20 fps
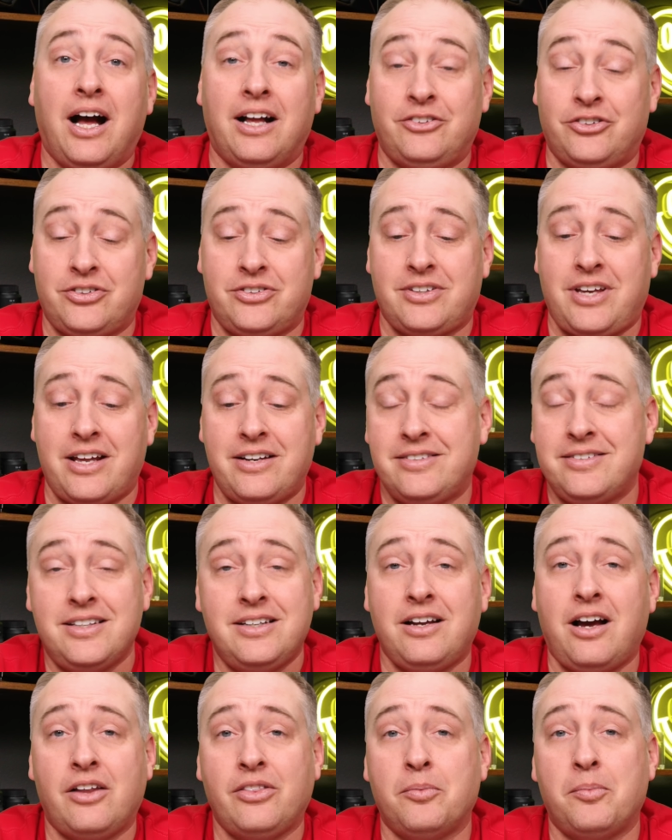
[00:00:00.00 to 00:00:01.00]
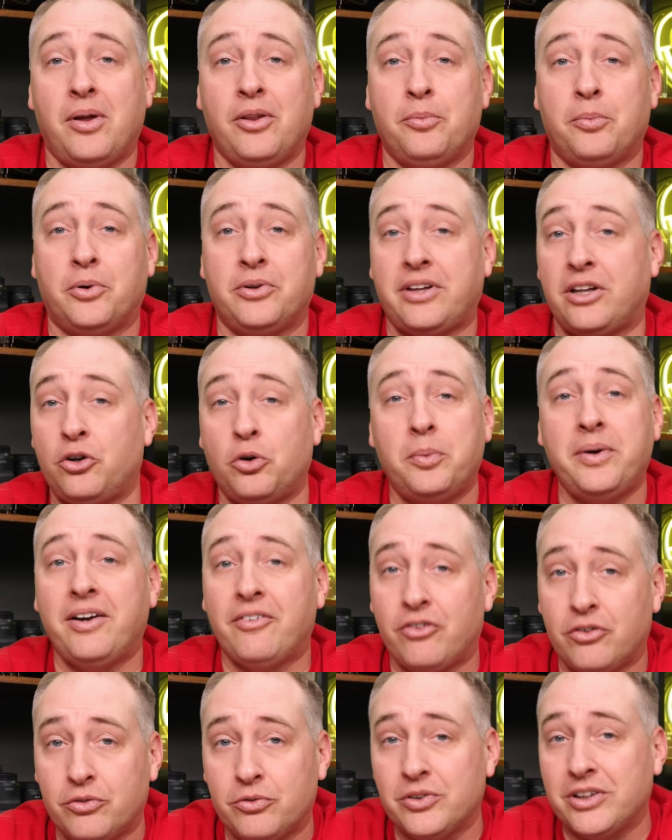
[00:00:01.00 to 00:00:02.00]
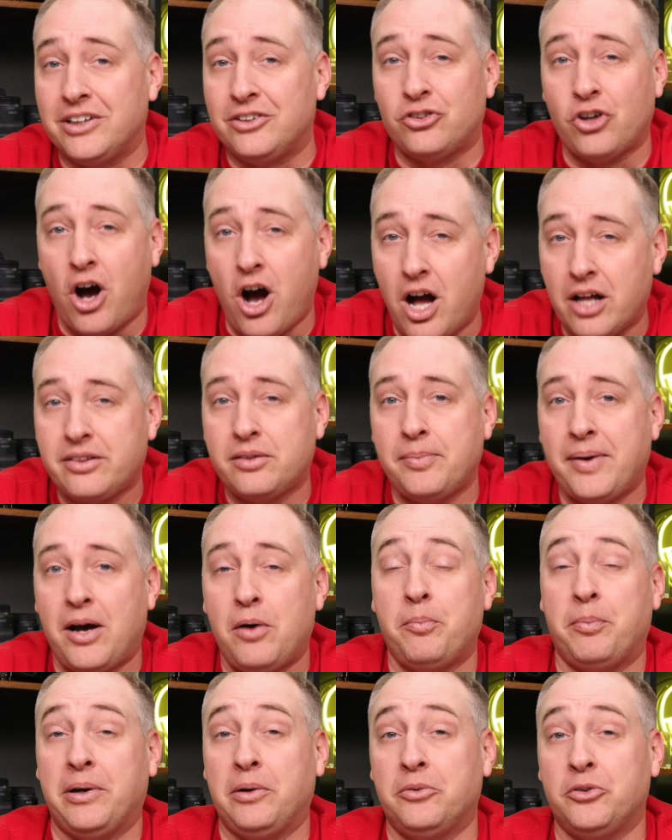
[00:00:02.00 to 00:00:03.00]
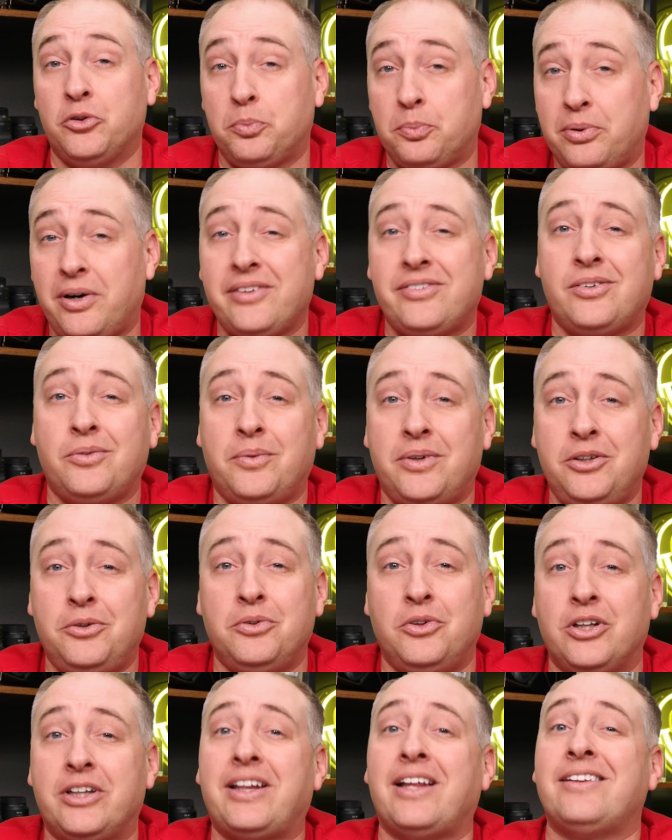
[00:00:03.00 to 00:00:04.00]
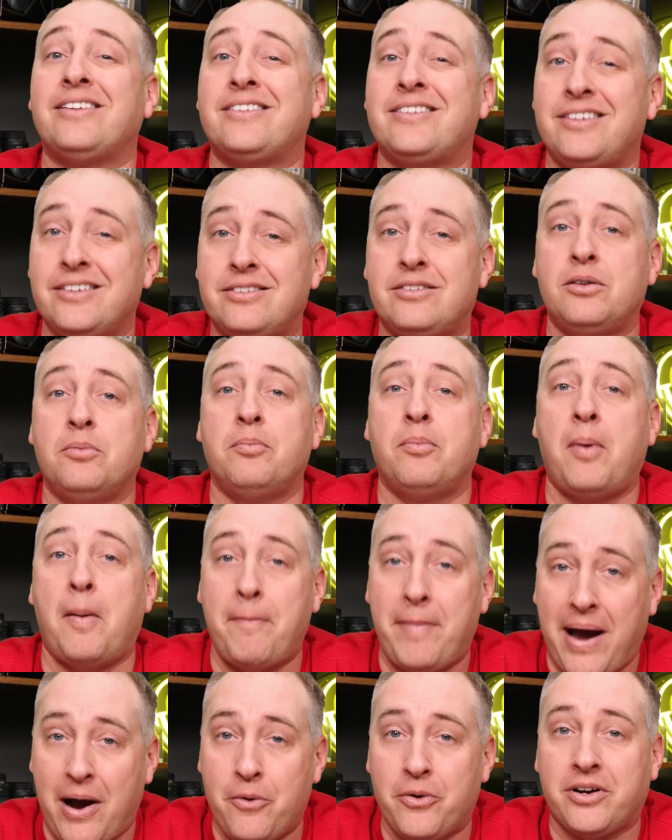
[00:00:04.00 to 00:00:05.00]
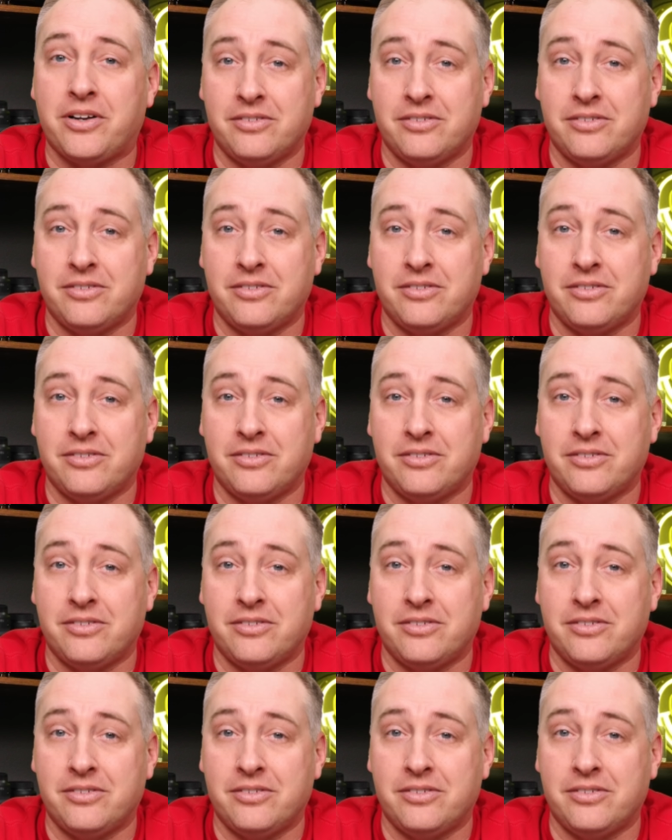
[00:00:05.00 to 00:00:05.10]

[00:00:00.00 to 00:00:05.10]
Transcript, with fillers: just kind of sitting on the motherboard that nobody ever really talked about, but it was present when you looked at system power